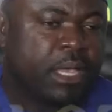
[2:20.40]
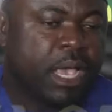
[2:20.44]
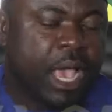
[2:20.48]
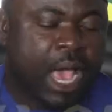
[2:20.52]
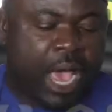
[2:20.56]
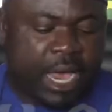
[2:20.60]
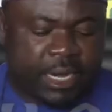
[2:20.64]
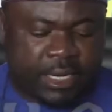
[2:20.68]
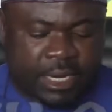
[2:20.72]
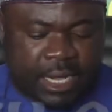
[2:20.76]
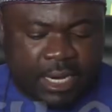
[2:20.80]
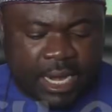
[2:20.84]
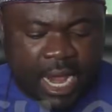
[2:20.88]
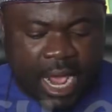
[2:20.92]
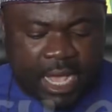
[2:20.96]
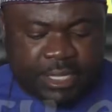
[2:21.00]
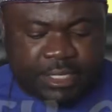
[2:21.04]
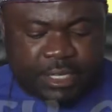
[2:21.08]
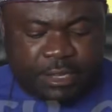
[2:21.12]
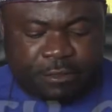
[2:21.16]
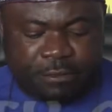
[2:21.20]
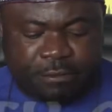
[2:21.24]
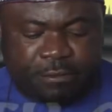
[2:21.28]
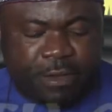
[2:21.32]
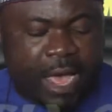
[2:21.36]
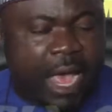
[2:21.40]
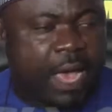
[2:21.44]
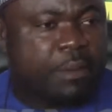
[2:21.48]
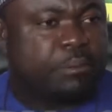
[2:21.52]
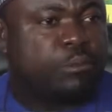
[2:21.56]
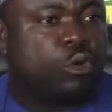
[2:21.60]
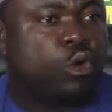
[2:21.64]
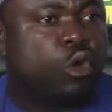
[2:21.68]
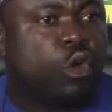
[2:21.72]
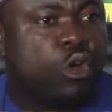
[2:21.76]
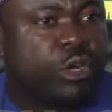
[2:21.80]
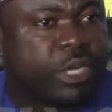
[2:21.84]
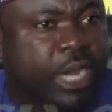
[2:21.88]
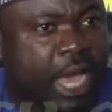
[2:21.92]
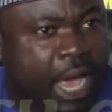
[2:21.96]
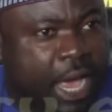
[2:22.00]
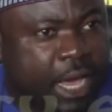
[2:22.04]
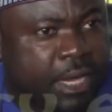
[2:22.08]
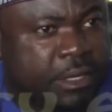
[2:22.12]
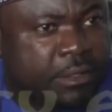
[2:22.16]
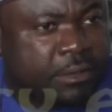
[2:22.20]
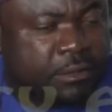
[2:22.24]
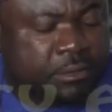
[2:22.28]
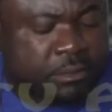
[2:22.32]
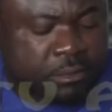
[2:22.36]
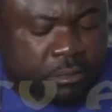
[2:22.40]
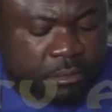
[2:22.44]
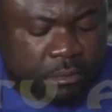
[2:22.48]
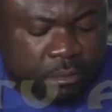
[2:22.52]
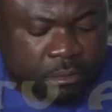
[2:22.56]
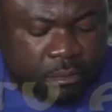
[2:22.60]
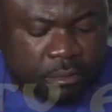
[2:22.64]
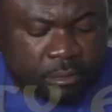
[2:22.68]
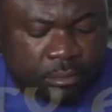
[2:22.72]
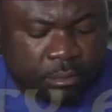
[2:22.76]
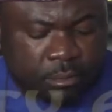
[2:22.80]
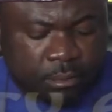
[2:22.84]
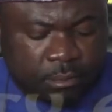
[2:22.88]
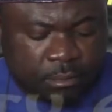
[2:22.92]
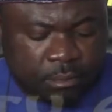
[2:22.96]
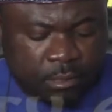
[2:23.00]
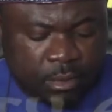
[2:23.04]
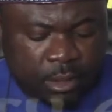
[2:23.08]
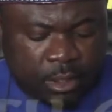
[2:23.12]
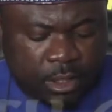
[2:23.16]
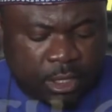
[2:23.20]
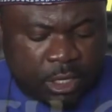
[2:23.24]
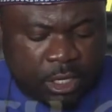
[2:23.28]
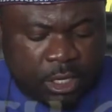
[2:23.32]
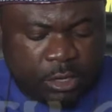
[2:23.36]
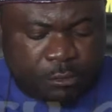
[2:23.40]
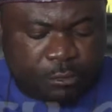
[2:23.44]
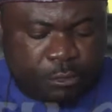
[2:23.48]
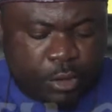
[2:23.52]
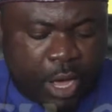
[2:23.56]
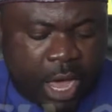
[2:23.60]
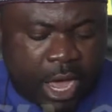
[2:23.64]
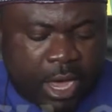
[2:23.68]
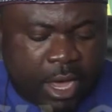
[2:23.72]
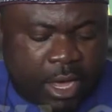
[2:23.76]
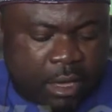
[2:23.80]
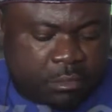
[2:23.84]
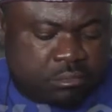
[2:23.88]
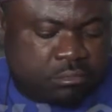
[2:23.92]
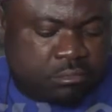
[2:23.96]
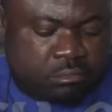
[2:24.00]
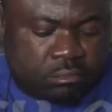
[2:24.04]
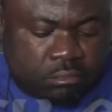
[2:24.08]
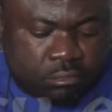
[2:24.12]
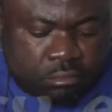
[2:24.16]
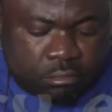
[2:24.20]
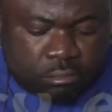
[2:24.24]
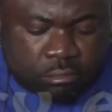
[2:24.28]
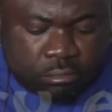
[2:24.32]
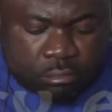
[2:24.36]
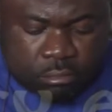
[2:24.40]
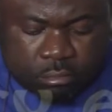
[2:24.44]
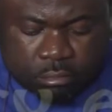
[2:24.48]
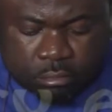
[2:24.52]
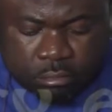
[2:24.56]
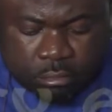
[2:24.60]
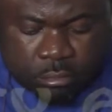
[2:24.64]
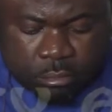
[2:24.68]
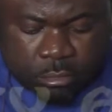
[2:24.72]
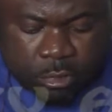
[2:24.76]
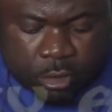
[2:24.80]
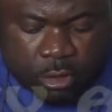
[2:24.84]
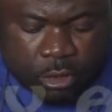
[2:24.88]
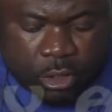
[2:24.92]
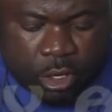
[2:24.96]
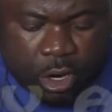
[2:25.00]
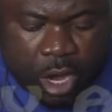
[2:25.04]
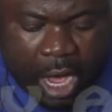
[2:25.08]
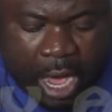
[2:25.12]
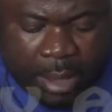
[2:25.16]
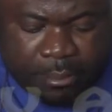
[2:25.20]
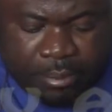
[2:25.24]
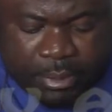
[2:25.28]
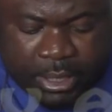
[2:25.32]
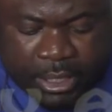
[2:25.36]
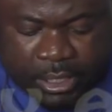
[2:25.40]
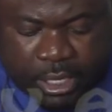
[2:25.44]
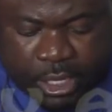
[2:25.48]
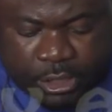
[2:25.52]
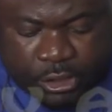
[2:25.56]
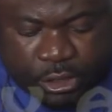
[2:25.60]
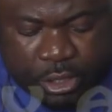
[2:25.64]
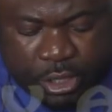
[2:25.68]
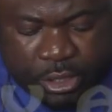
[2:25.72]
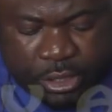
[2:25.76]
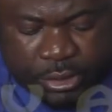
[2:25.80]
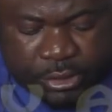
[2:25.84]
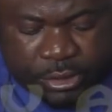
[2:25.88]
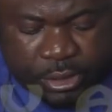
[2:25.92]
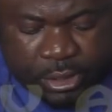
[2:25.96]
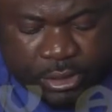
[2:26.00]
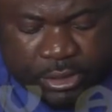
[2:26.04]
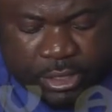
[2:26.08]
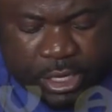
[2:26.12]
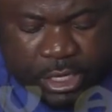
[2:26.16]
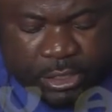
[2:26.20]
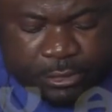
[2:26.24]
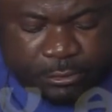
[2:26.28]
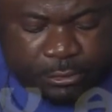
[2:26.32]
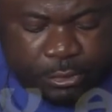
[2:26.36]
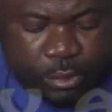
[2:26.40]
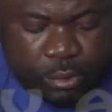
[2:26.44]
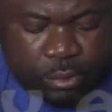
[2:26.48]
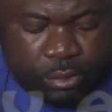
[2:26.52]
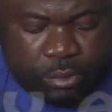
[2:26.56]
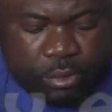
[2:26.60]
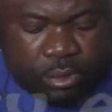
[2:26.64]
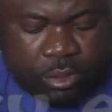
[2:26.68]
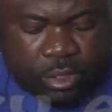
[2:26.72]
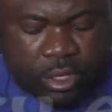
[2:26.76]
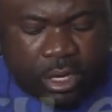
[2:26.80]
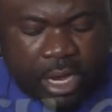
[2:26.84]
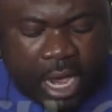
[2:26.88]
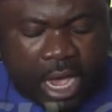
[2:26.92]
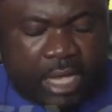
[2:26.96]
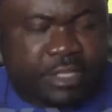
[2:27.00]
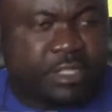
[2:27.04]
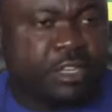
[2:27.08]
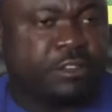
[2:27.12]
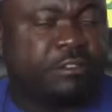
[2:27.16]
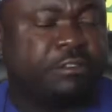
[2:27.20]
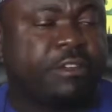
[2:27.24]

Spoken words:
And then as a farm owner, if your application is successful, as a